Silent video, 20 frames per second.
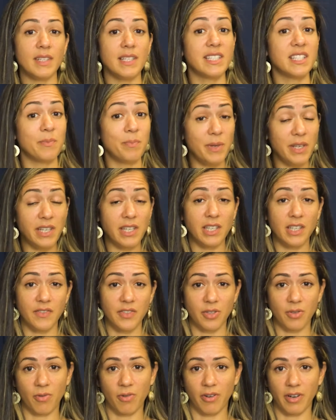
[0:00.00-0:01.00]
Speaking of
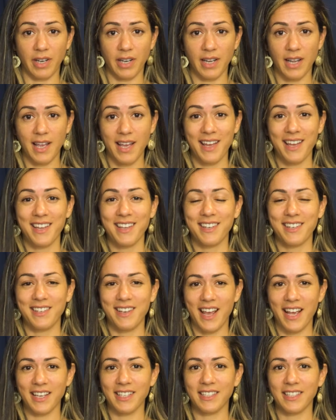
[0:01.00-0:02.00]
scoring,
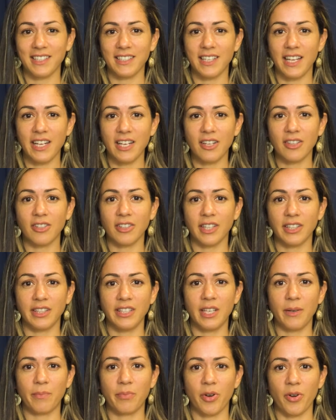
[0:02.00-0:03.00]
next take a look at
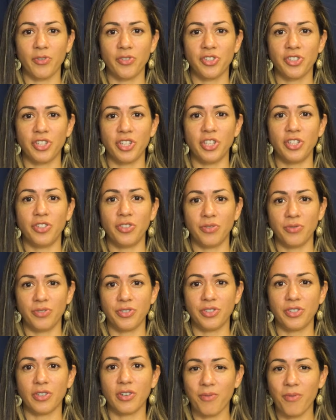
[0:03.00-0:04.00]
the approach
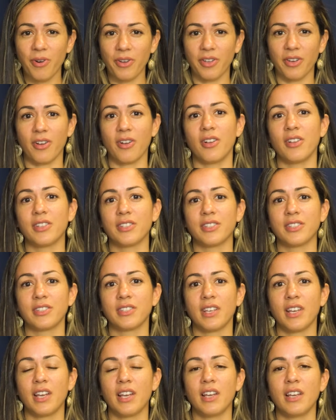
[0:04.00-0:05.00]
used to score the
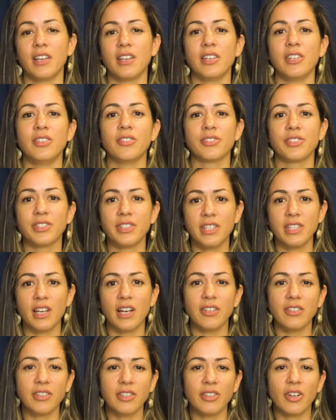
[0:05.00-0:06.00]
calls. You'll see
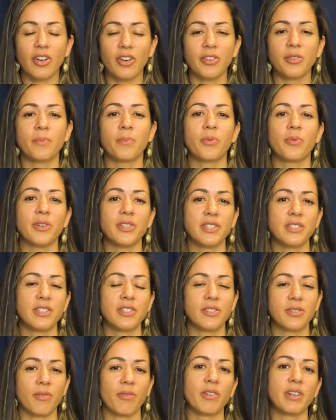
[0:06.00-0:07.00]
how you can earn points in the
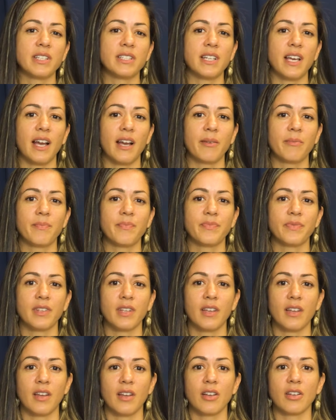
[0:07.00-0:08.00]
scoring tab.
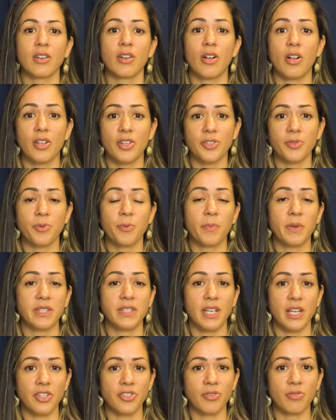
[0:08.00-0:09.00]
Calls with
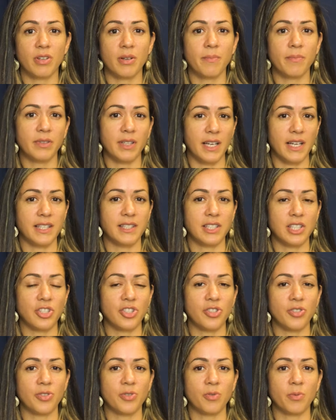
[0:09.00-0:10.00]
potential compliance
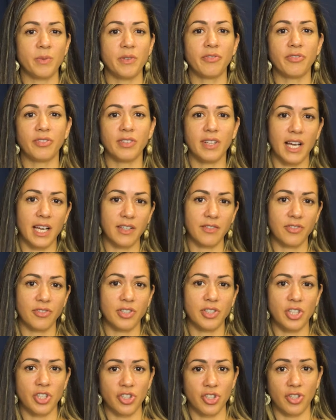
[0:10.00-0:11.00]
issues will be flagged for
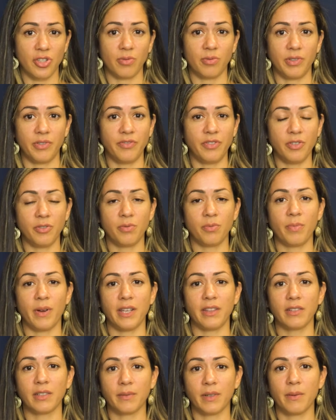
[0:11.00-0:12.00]
additional review by
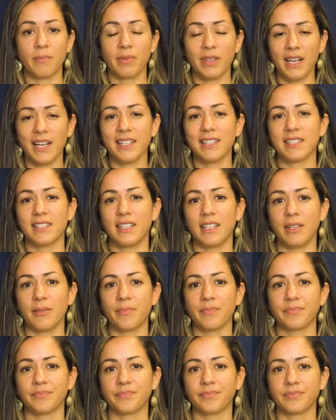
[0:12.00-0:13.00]
the compliance
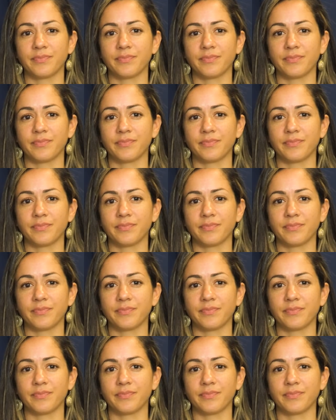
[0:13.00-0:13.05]
team.